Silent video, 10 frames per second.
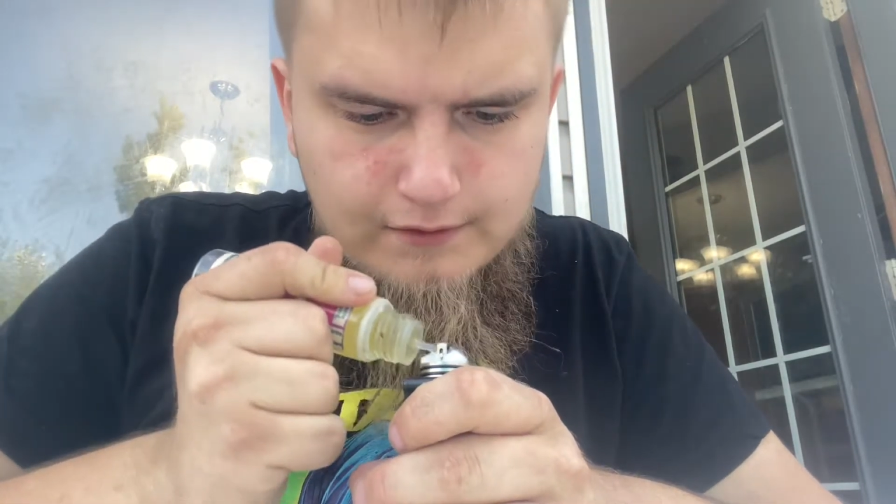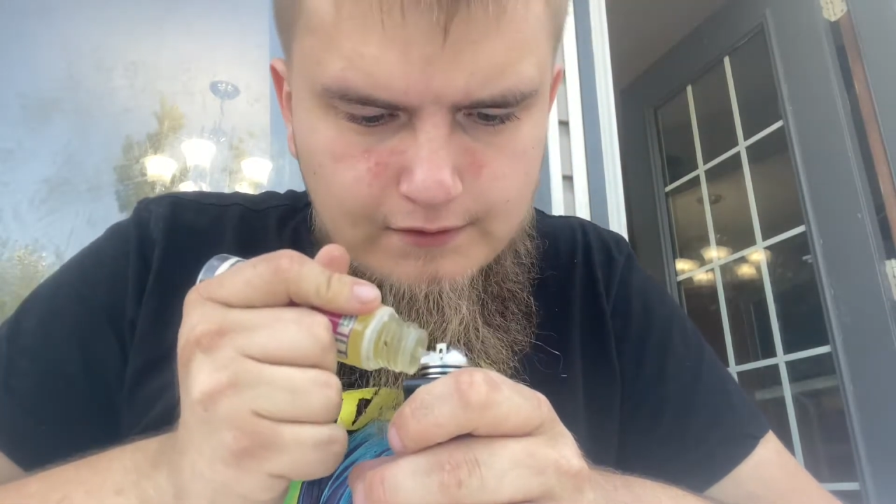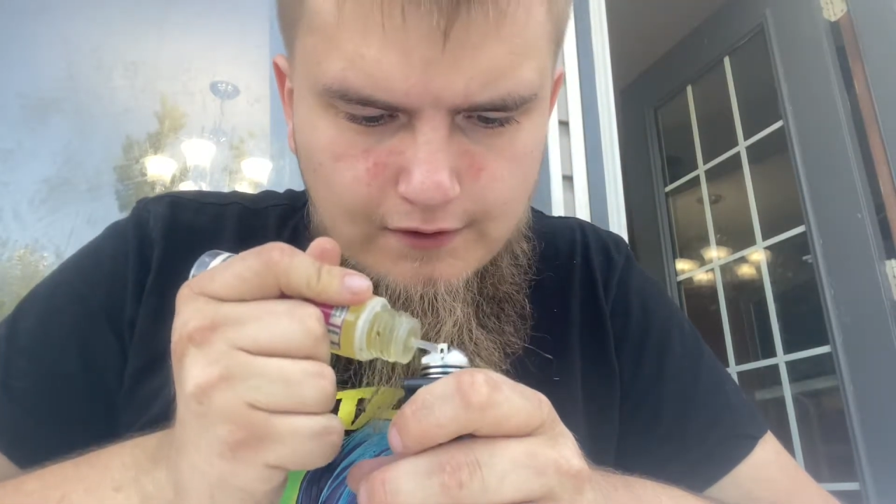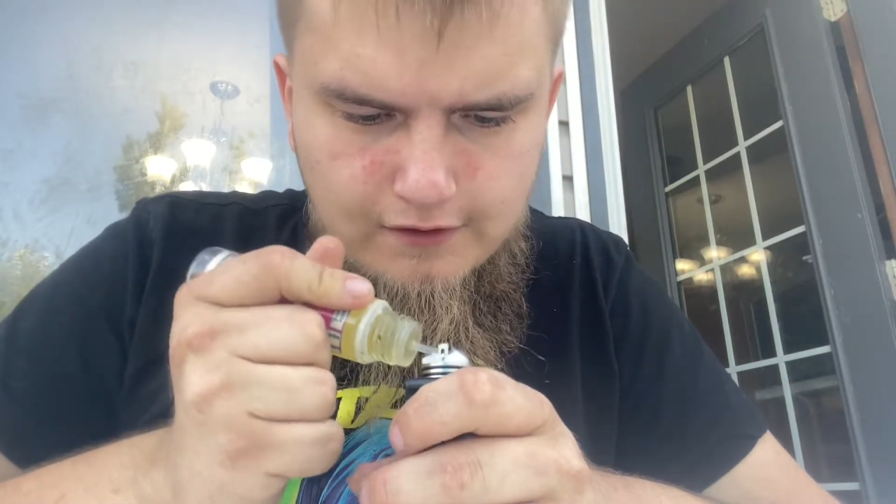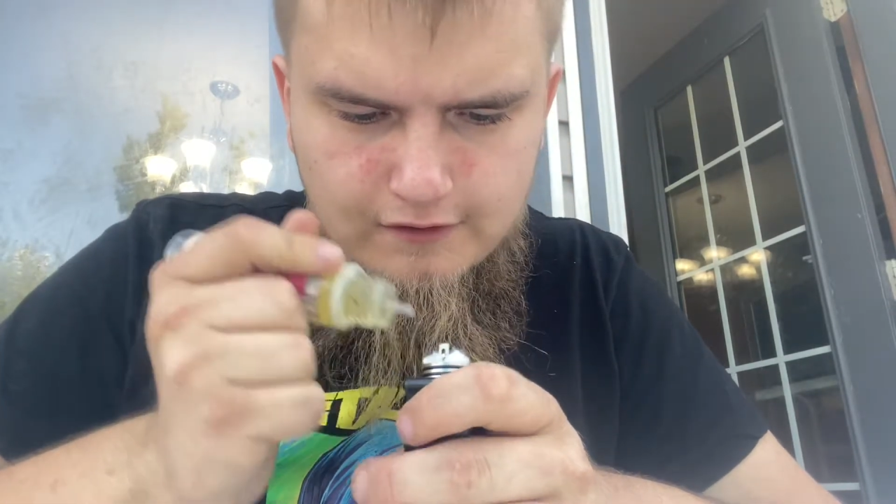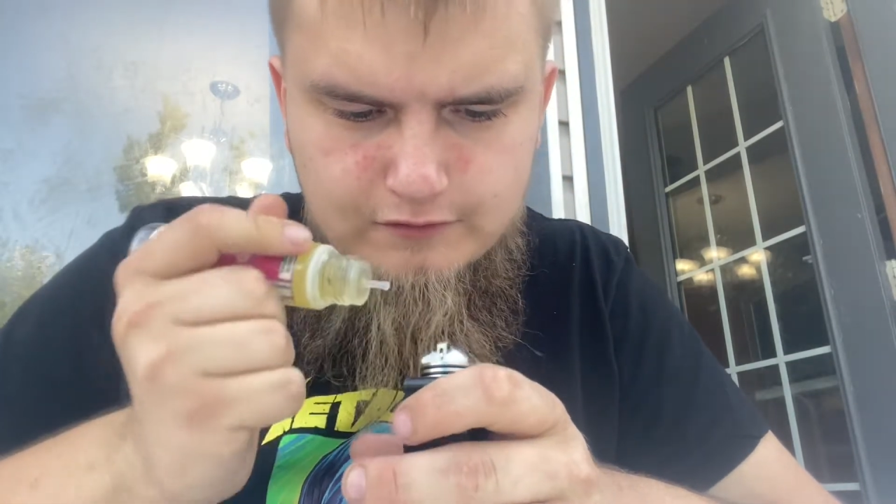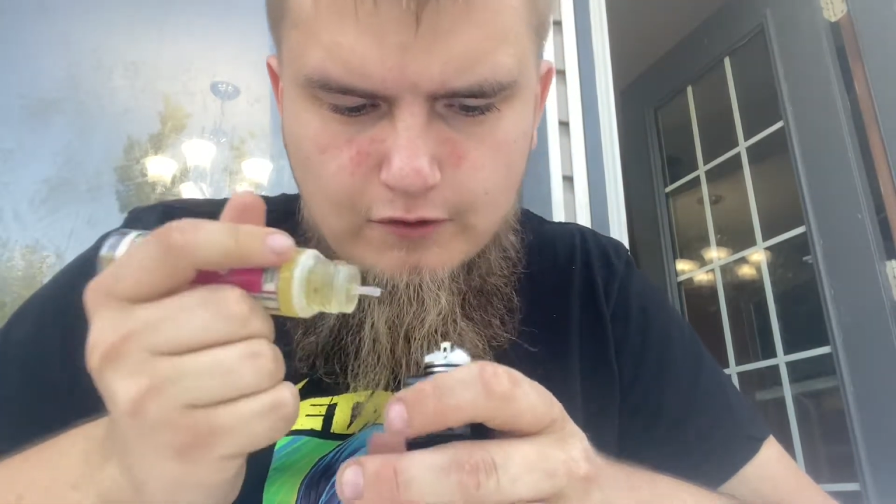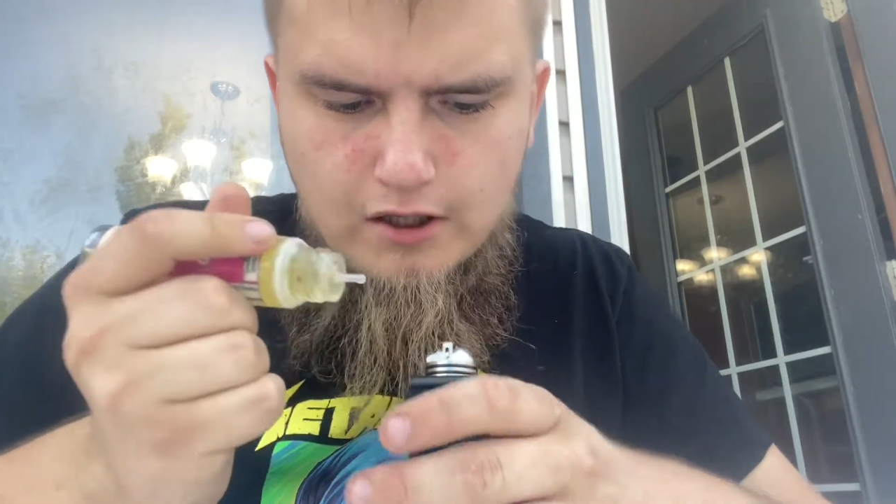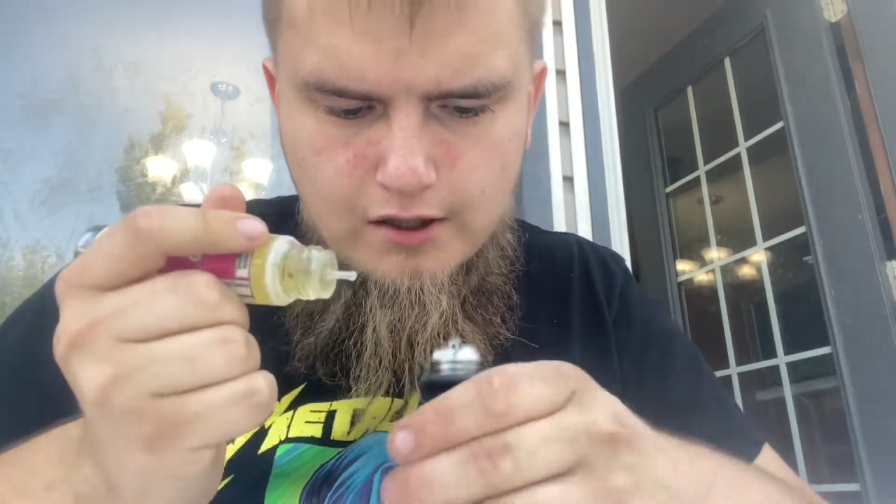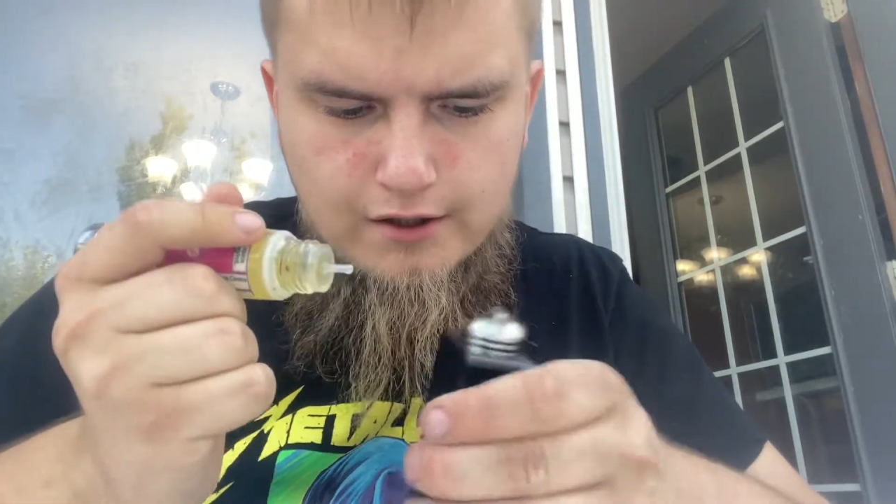Now, a
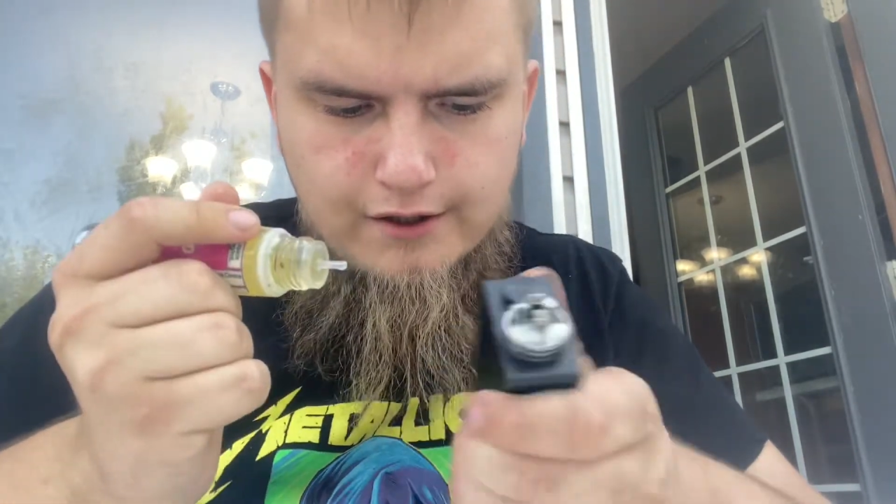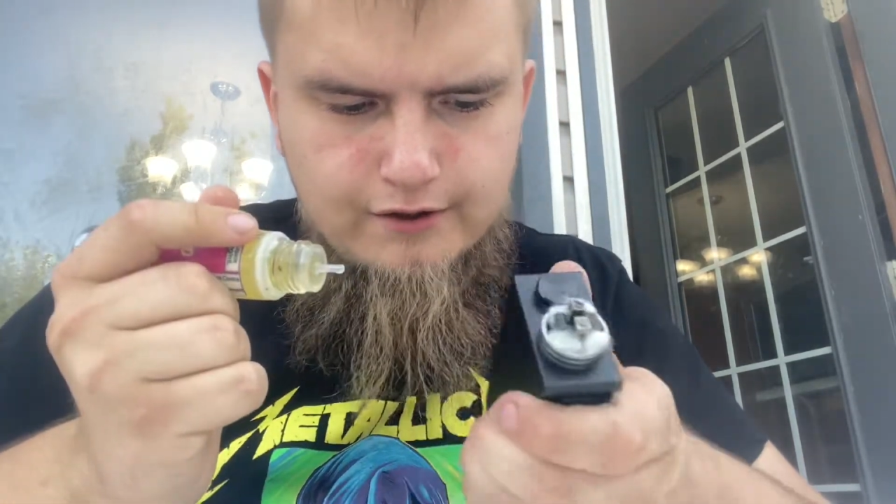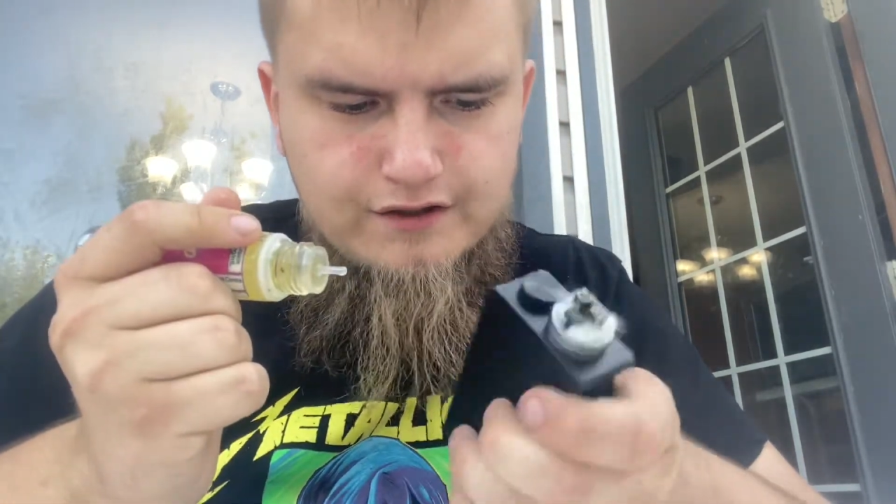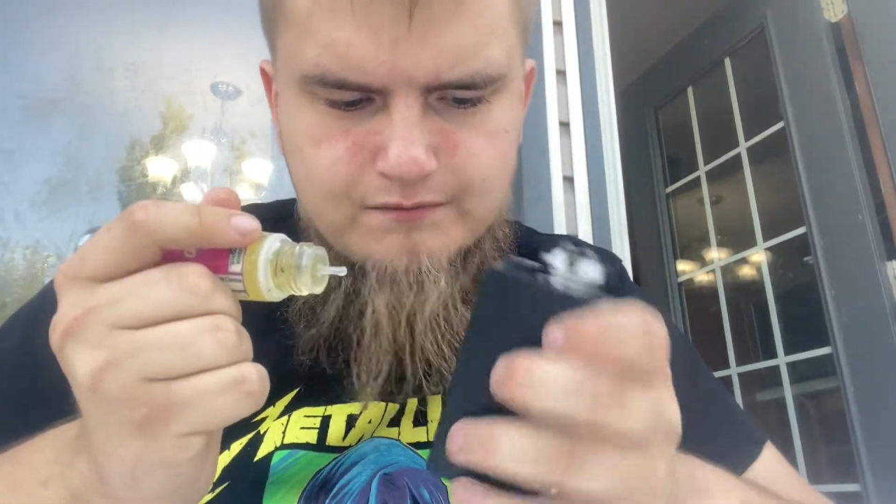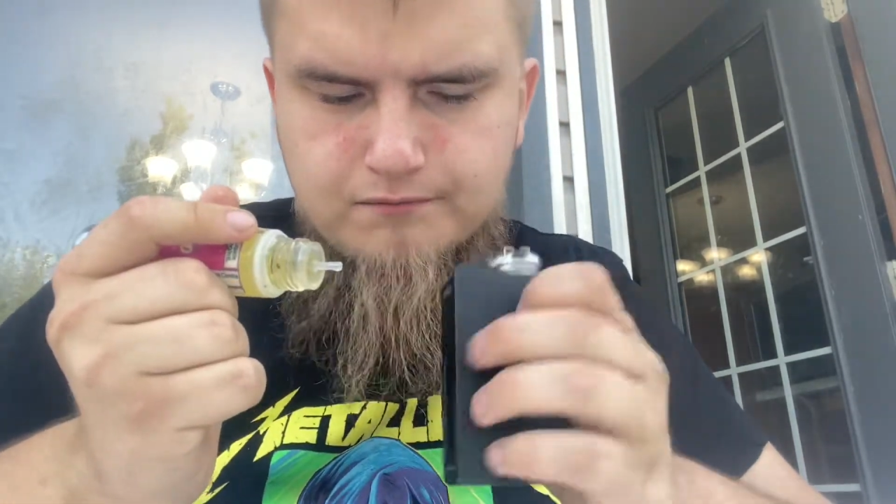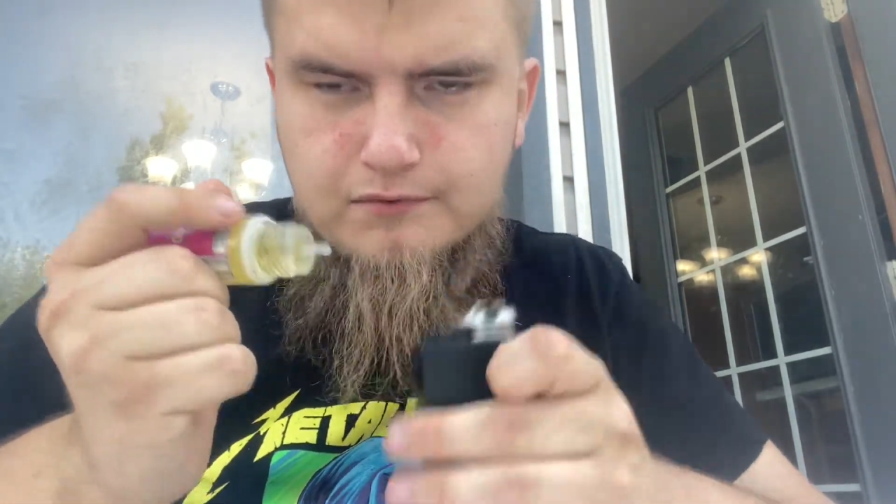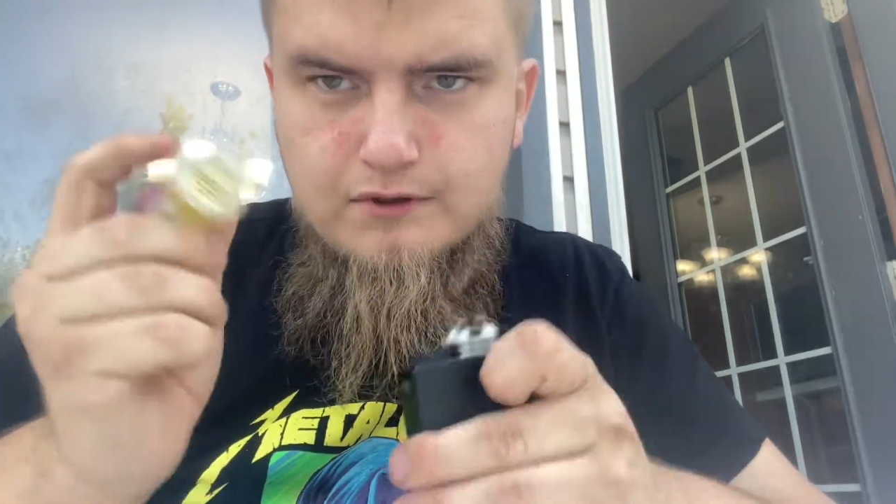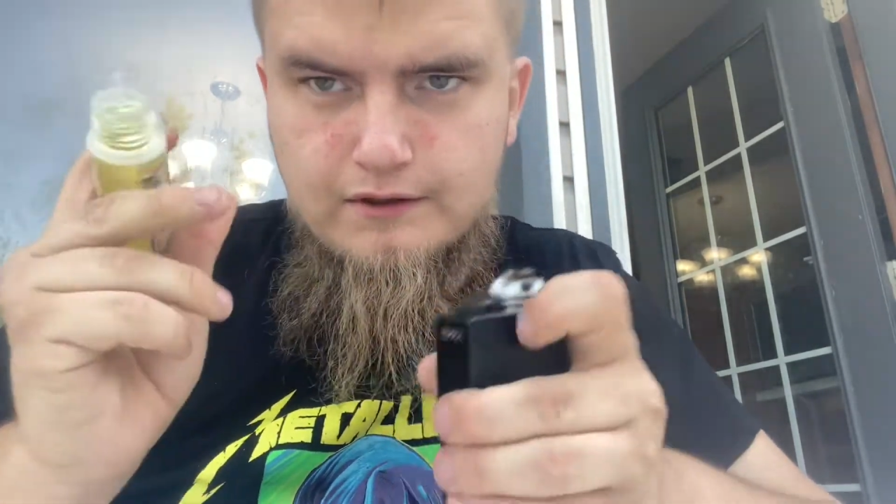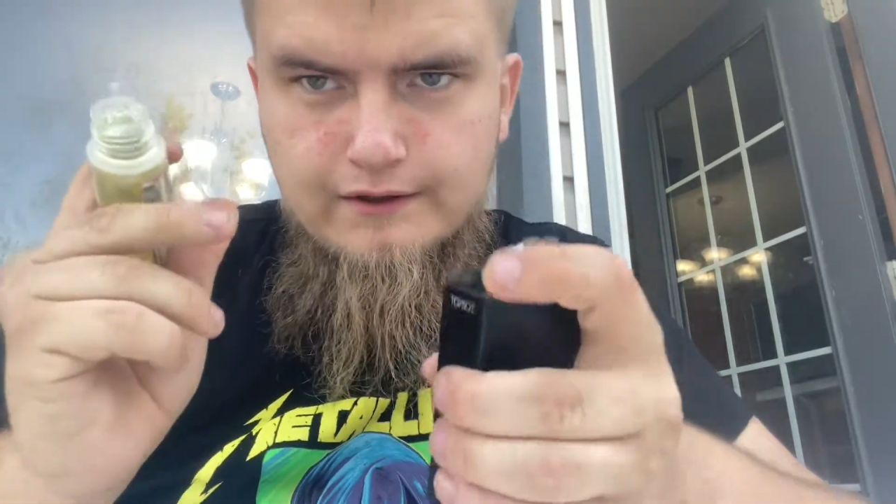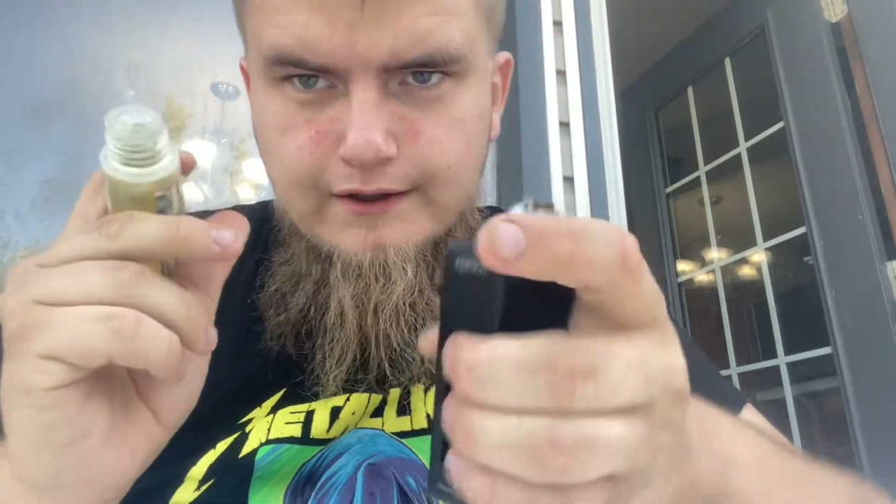squonker, you can just
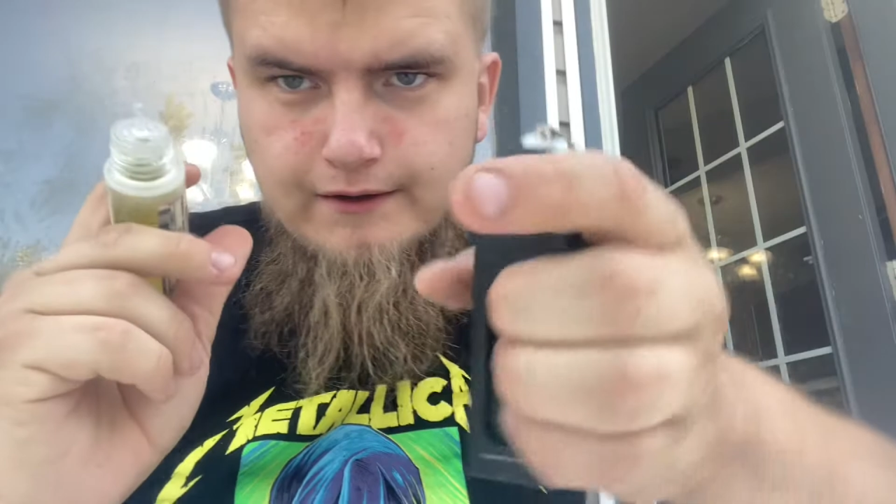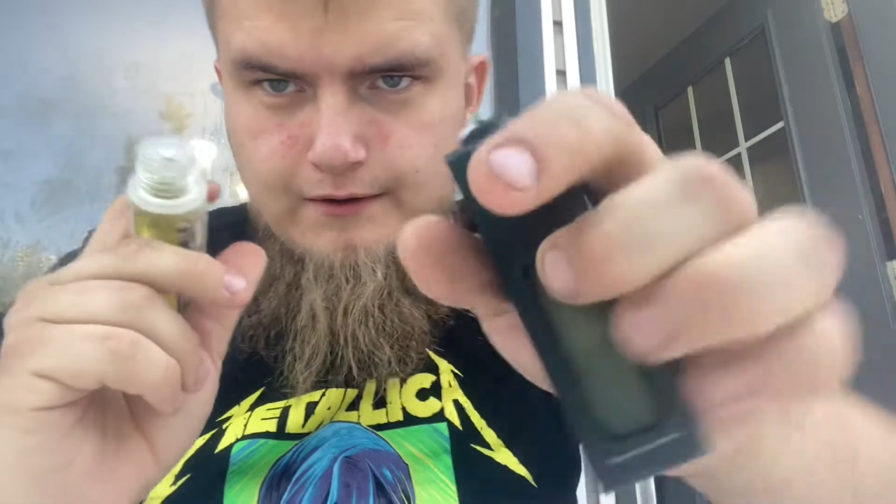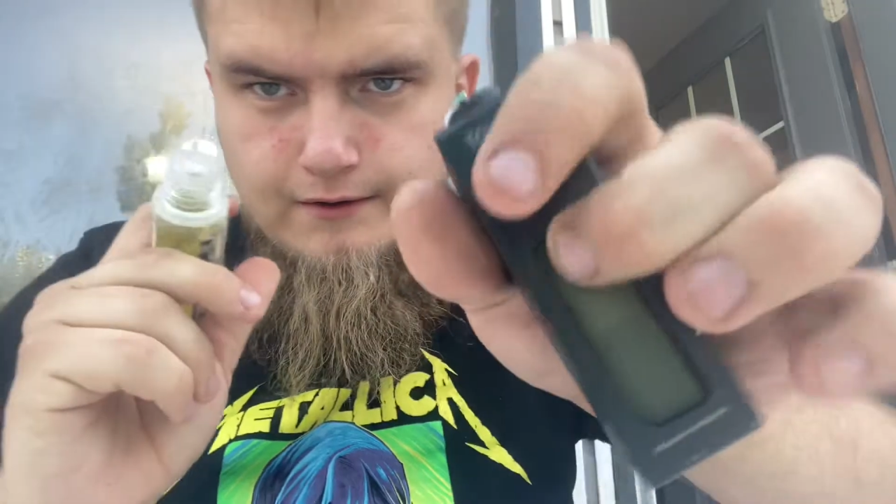literally